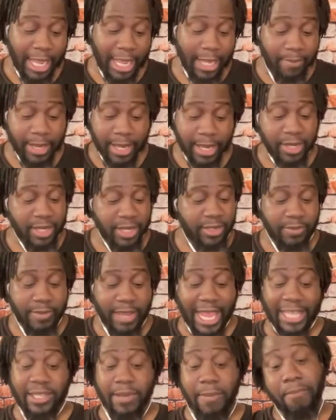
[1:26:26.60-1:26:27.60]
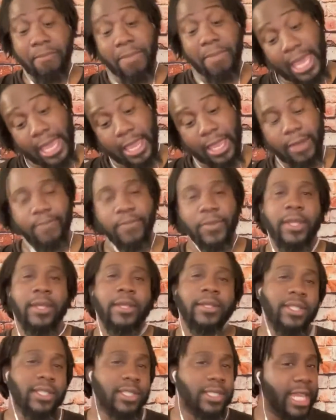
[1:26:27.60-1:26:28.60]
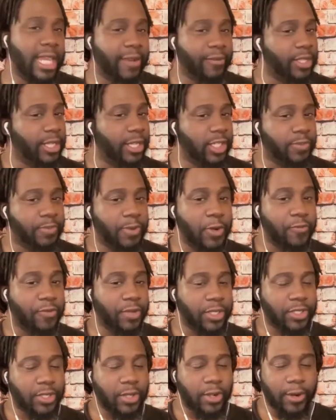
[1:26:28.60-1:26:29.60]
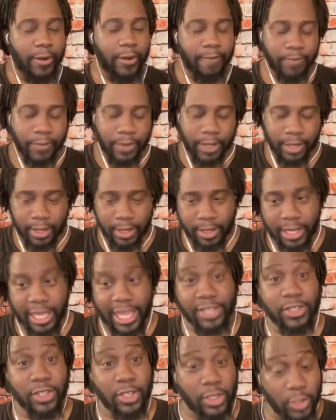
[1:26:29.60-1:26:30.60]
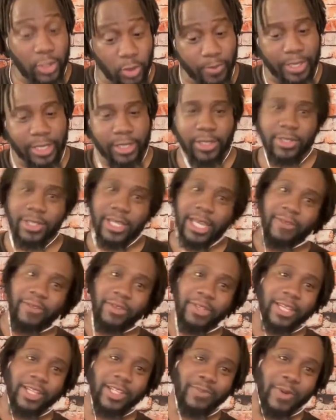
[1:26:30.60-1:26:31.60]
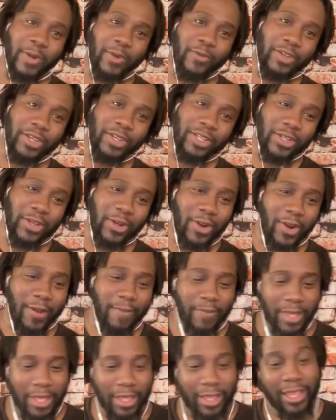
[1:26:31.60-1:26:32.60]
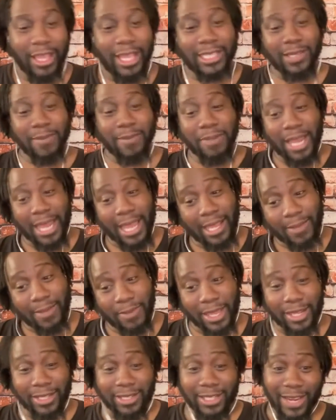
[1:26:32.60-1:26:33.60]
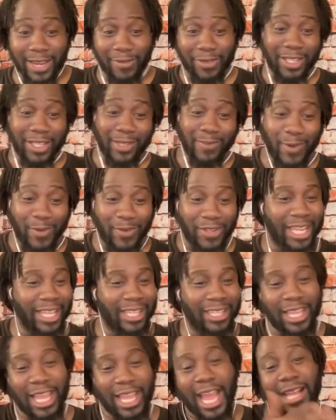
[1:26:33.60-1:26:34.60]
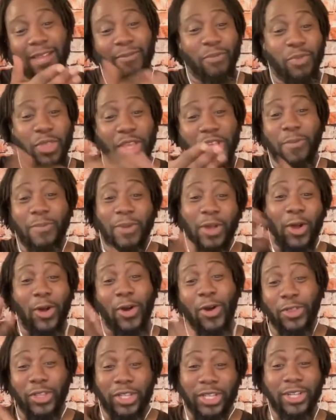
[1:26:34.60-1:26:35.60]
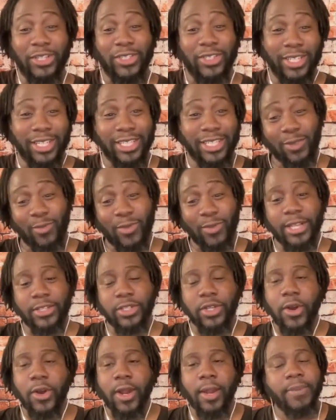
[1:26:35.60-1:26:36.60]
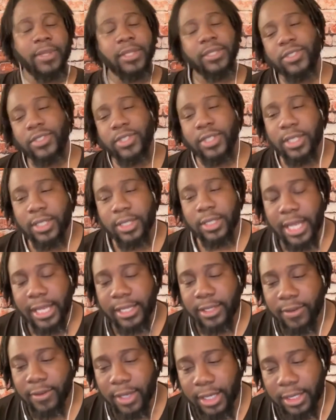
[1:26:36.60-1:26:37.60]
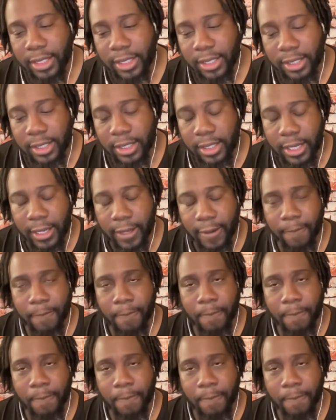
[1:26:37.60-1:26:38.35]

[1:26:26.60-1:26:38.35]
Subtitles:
man, but as a man to say everything is perfect is hard. As a human to say everything is perfect is hard. As a black man to say everything is perfect, like I can think about all the contradictions why it's hard, but it's still at the end of the day,